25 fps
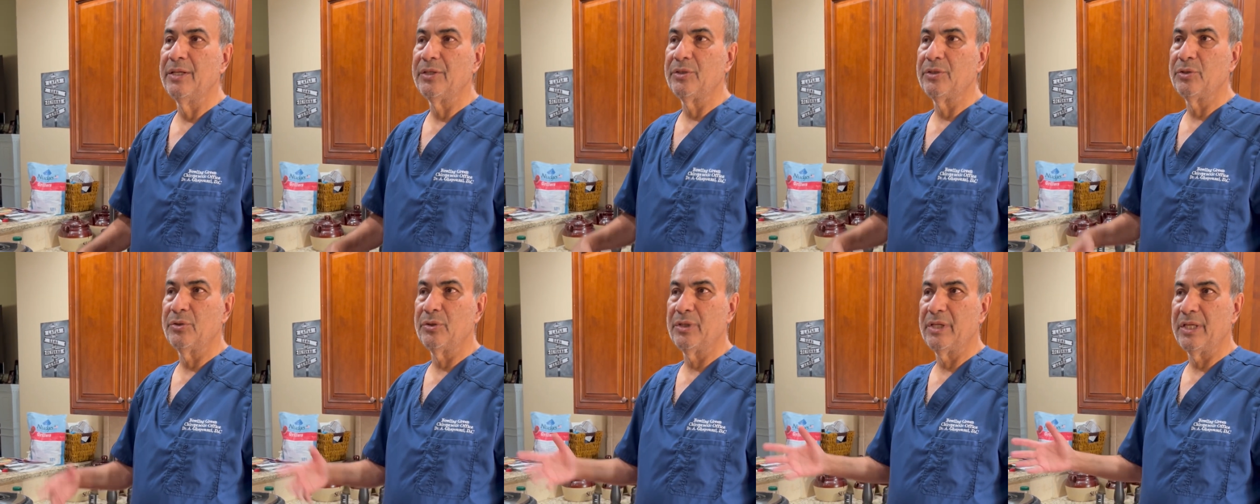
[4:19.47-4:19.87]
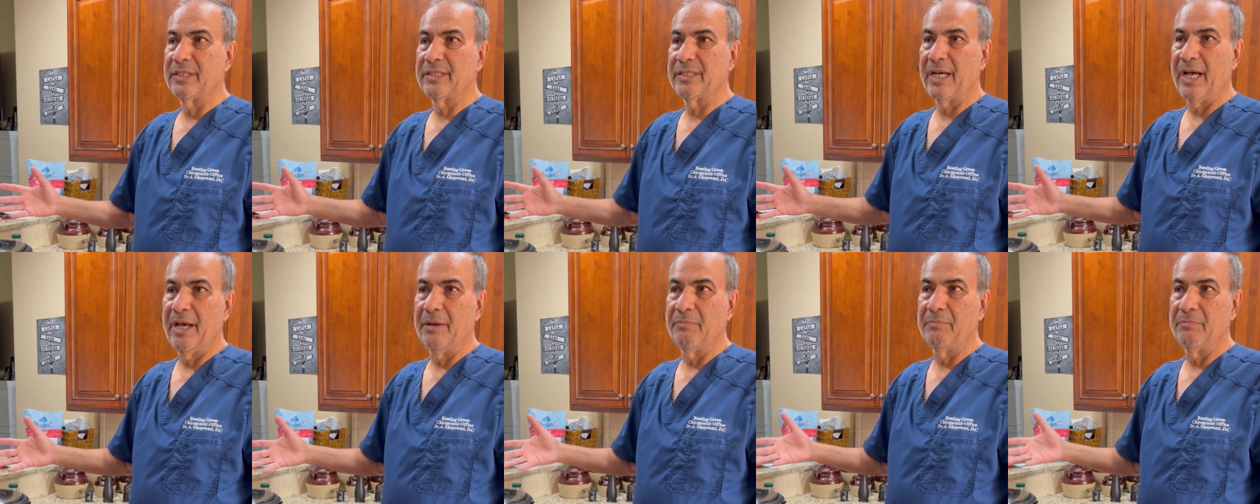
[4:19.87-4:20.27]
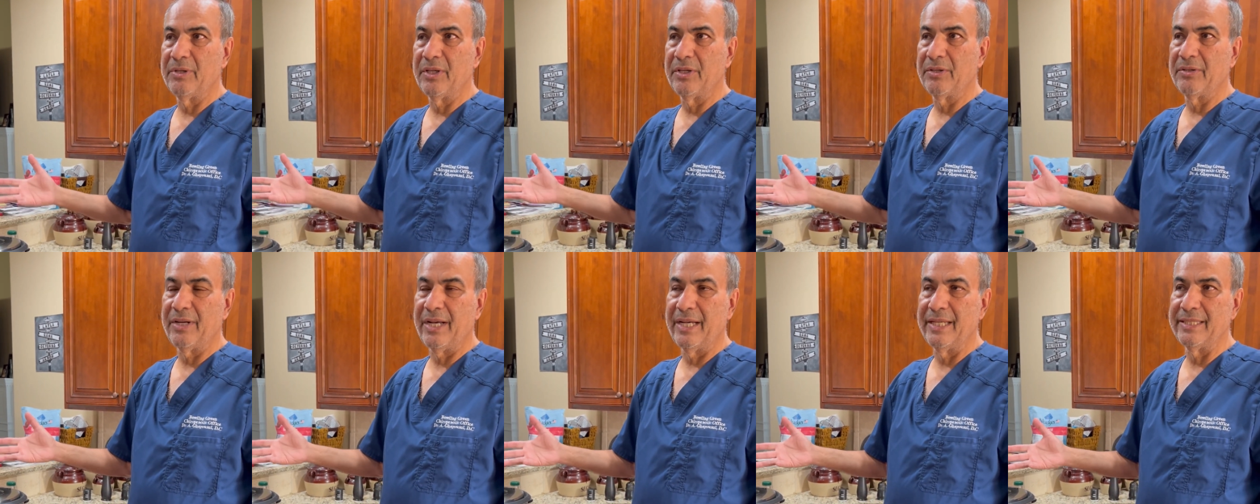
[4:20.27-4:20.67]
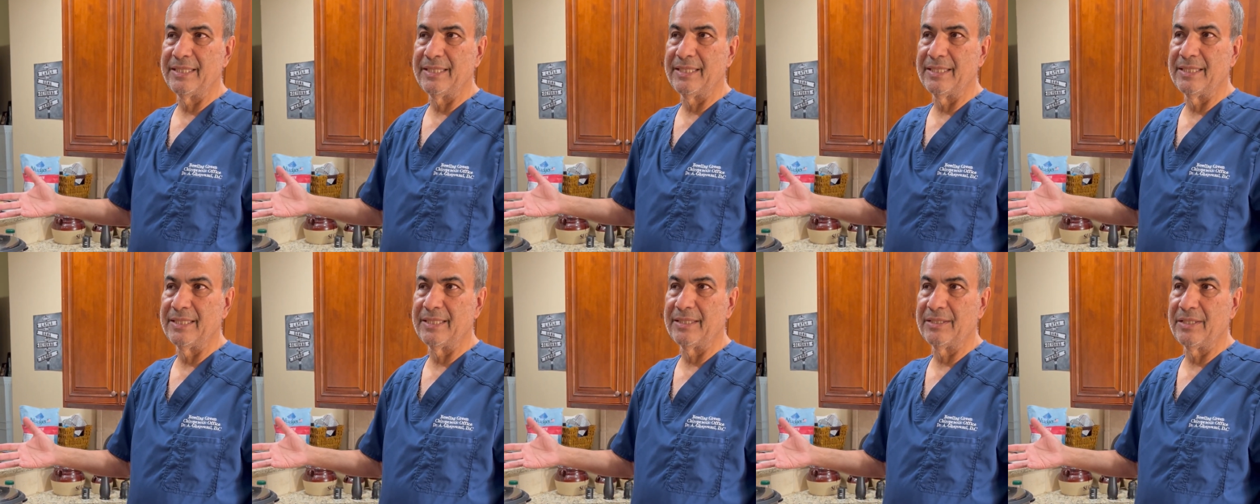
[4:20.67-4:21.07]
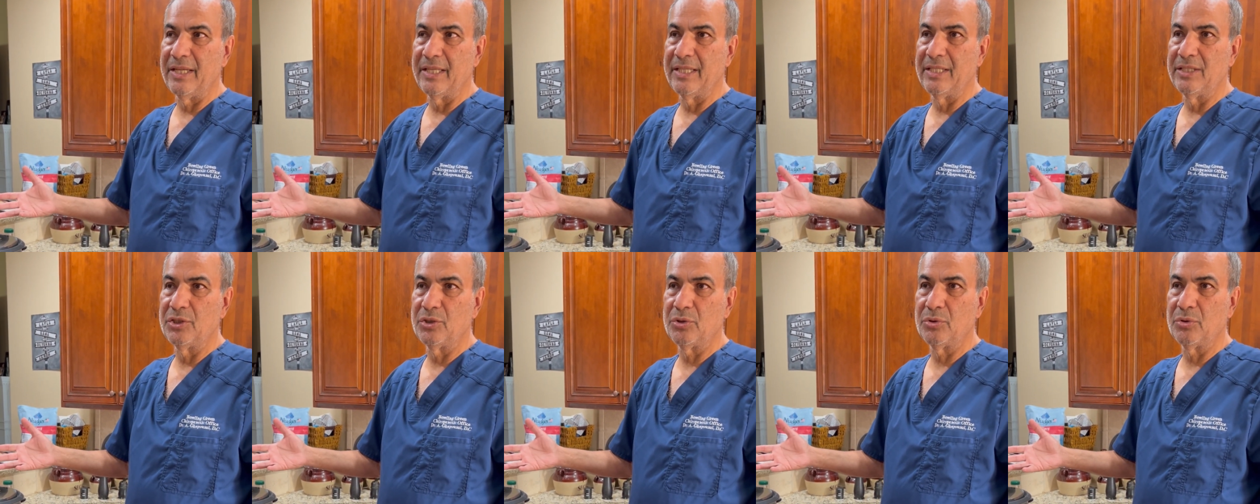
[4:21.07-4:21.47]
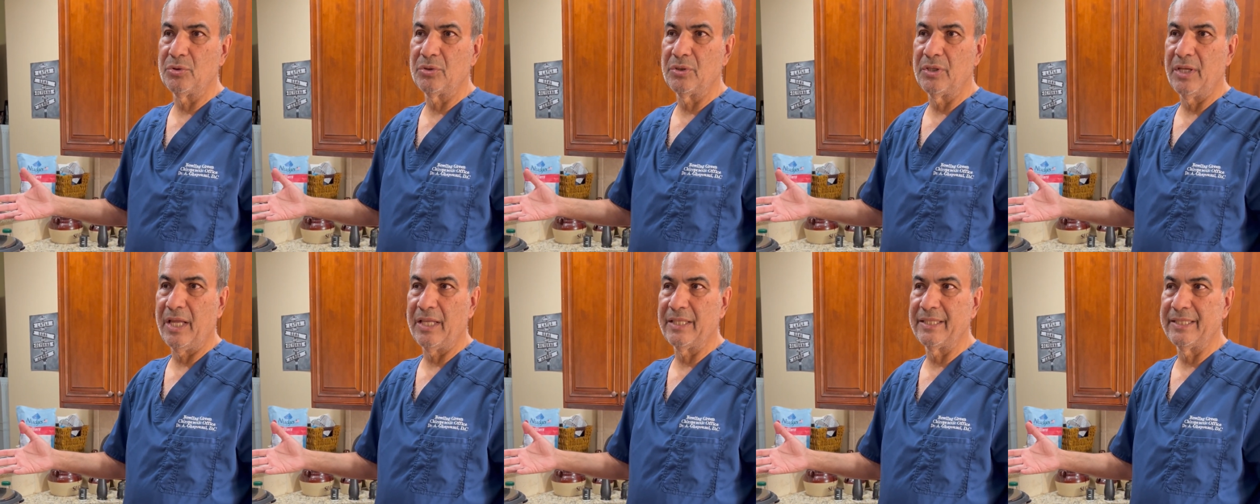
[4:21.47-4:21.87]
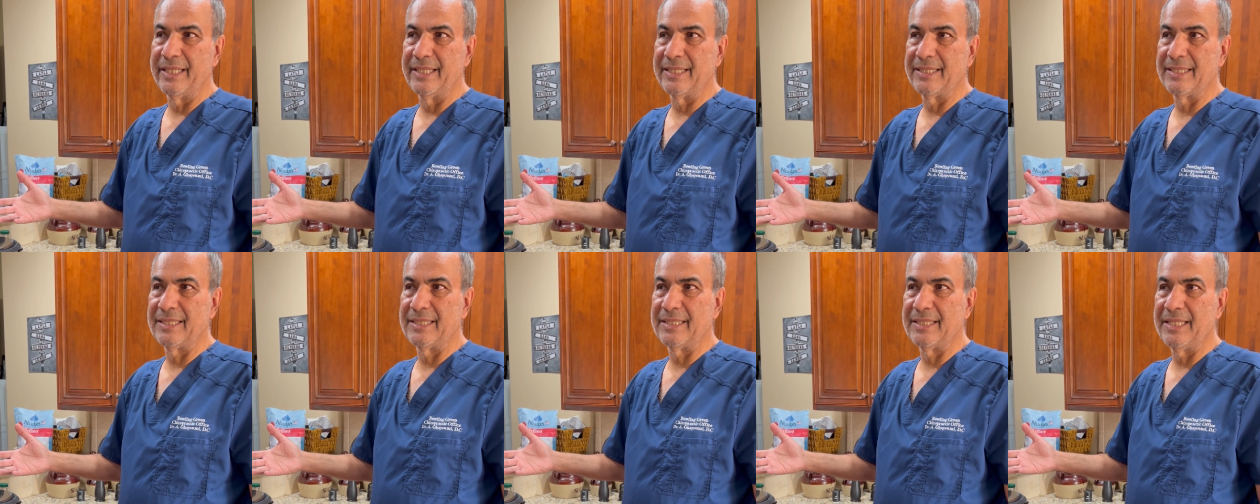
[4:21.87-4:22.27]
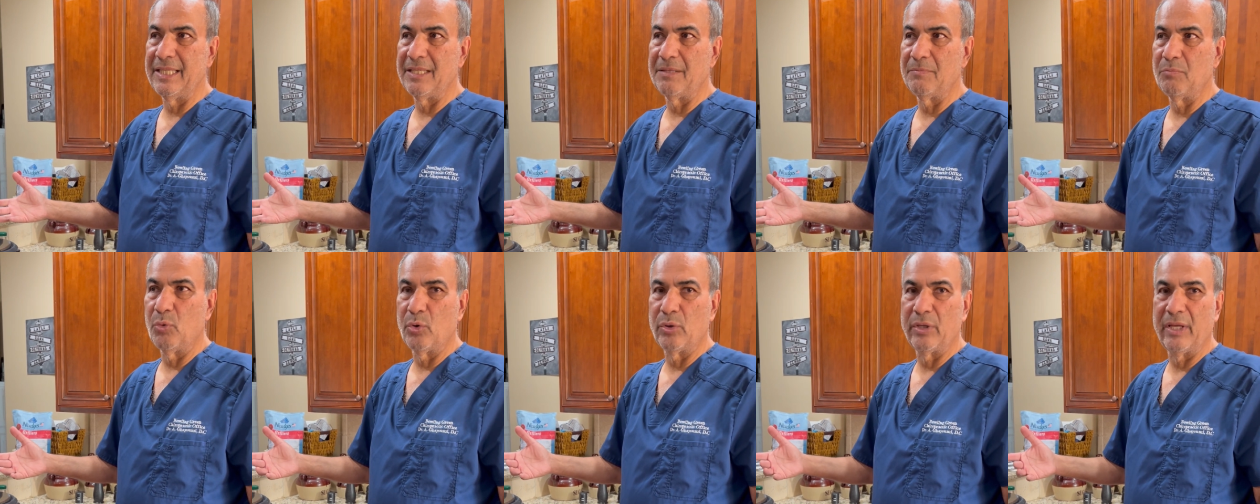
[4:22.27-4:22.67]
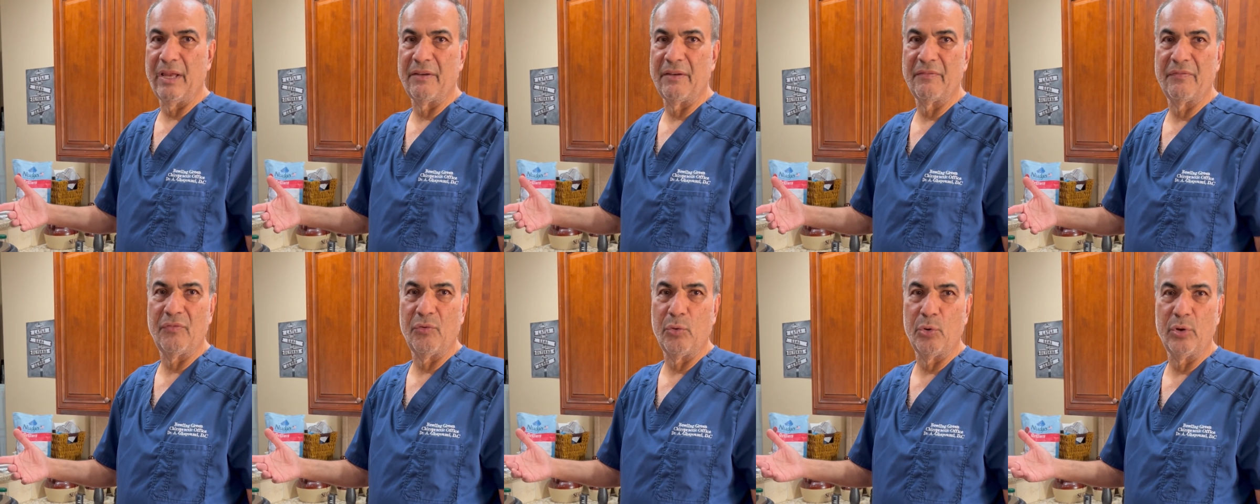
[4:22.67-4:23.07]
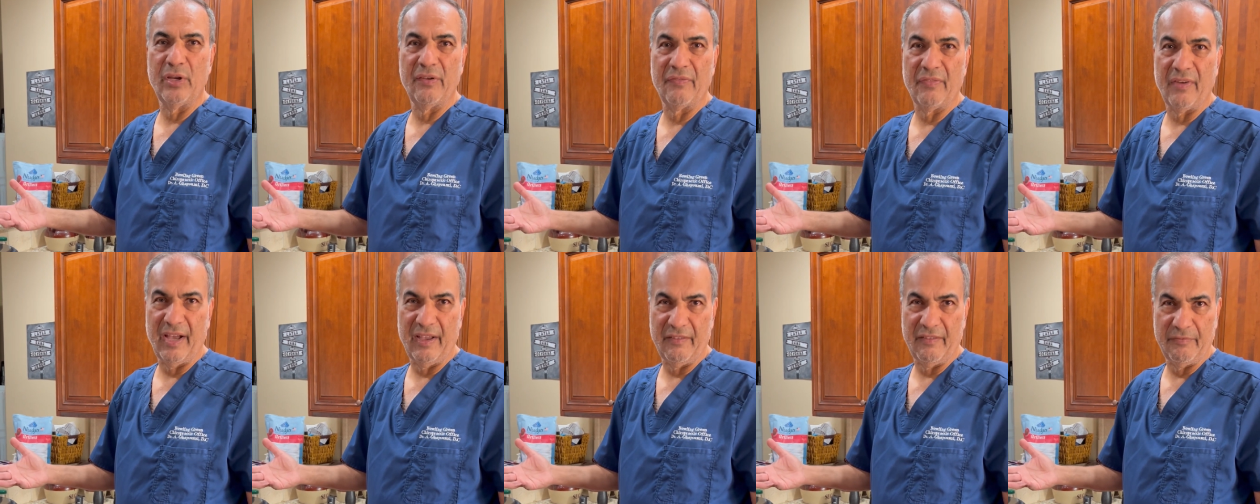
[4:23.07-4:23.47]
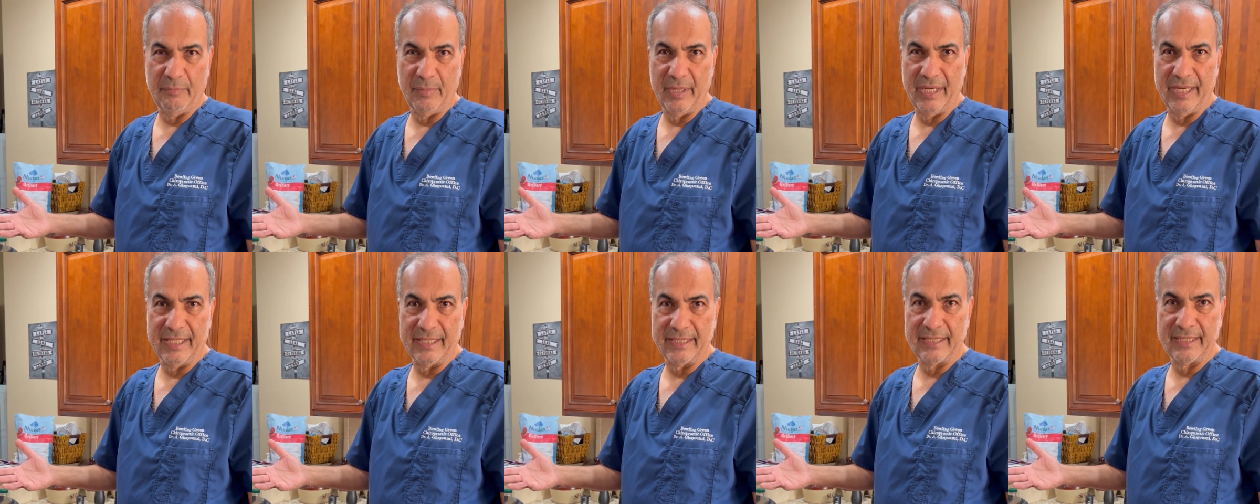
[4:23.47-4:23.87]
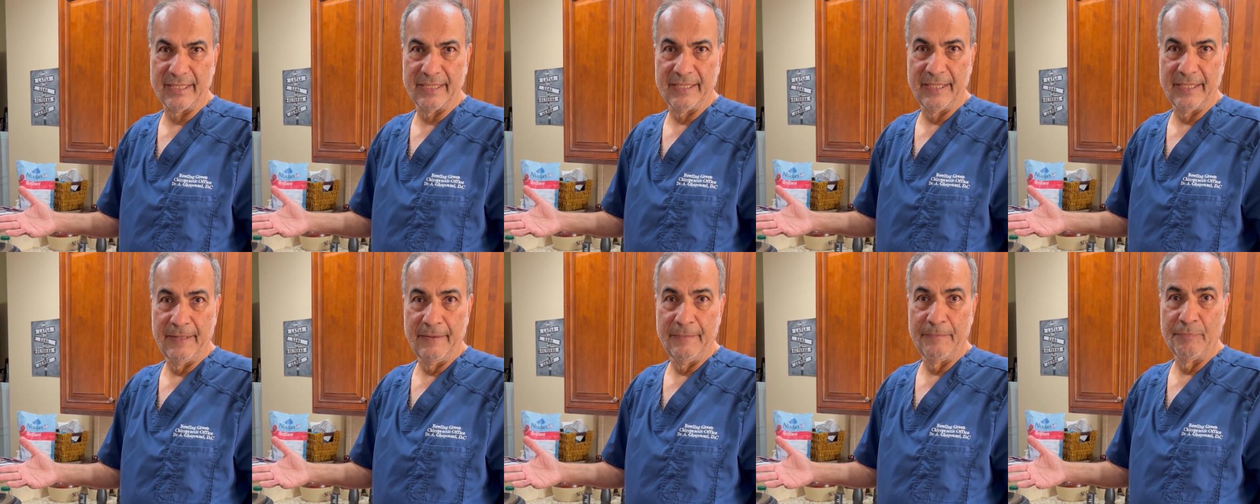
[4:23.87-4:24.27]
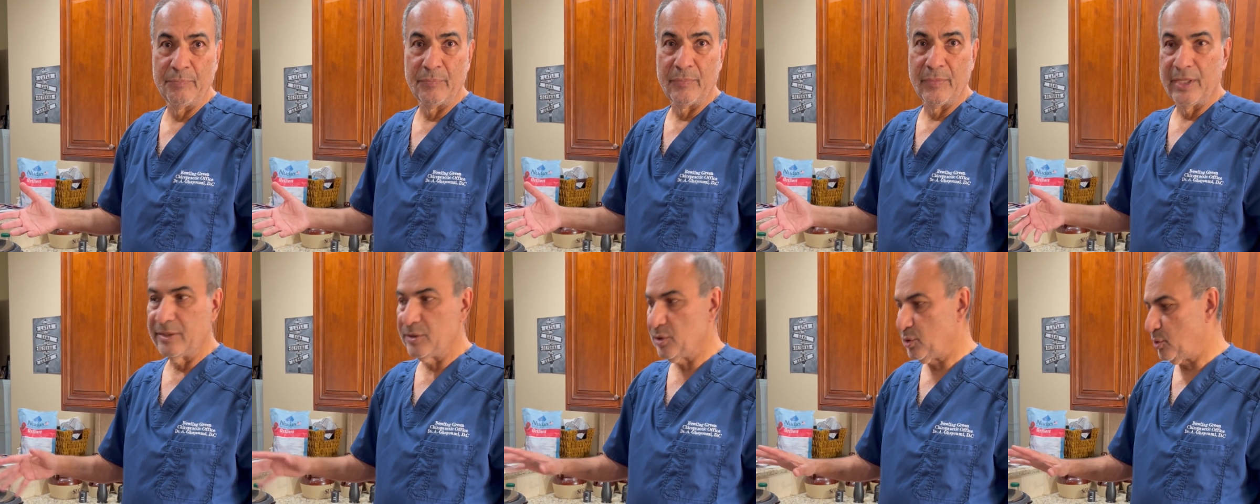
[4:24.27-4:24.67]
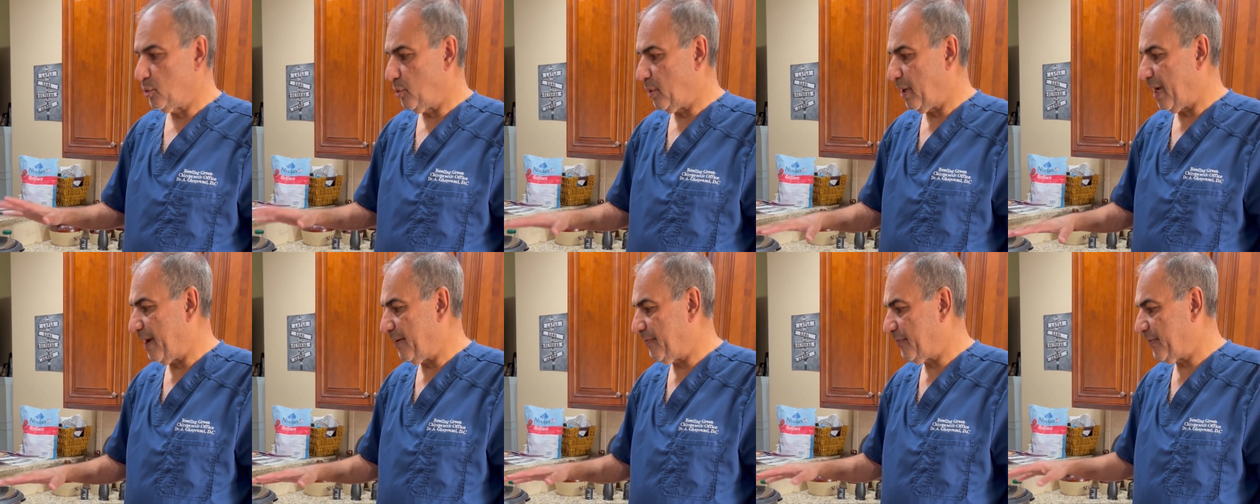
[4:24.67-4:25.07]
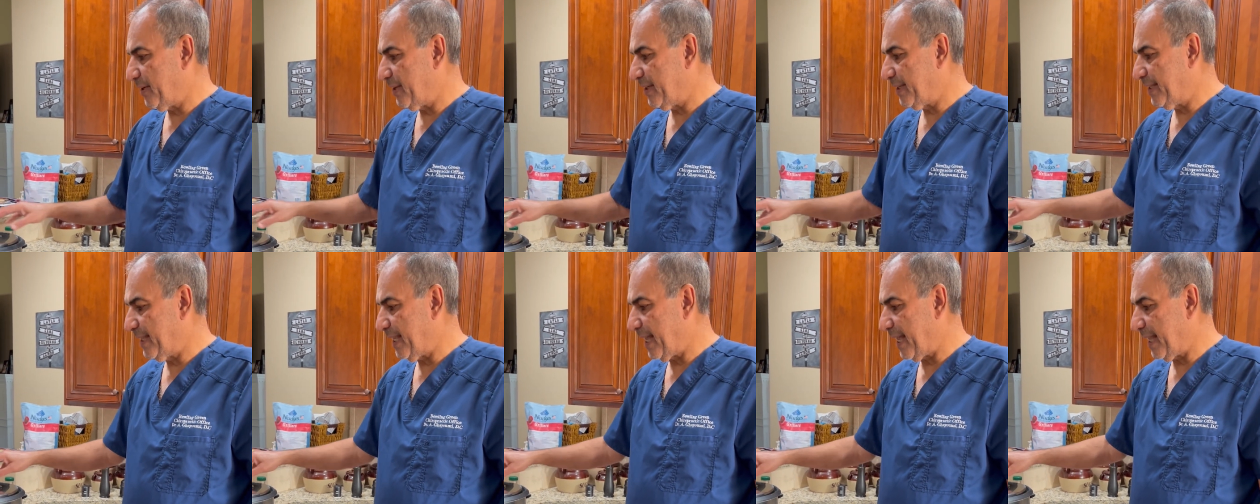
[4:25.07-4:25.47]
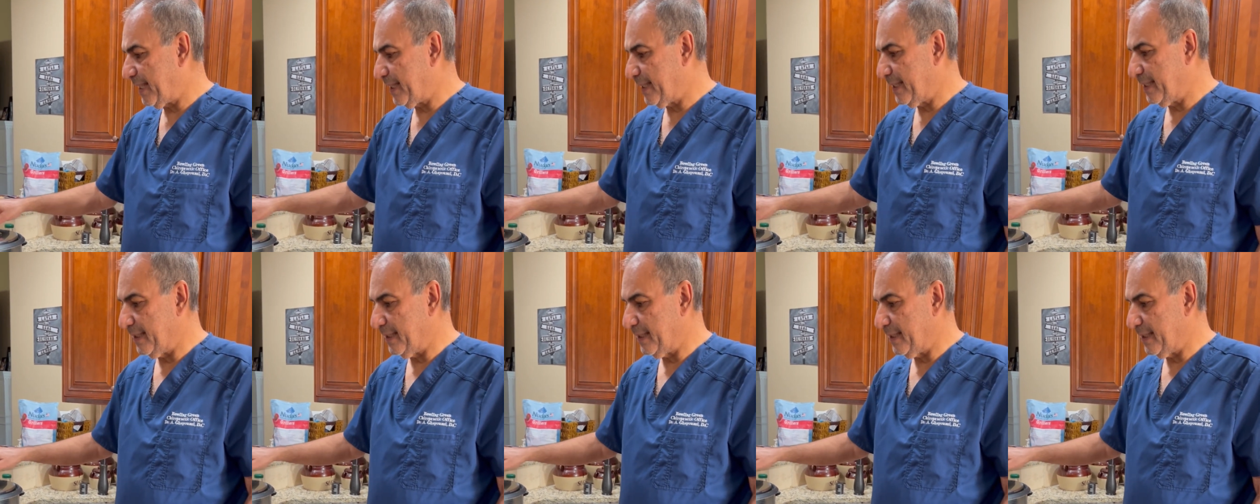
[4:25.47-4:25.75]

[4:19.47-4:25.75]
to the time the rice is ready should not exceed more than 45 minutes. So after that,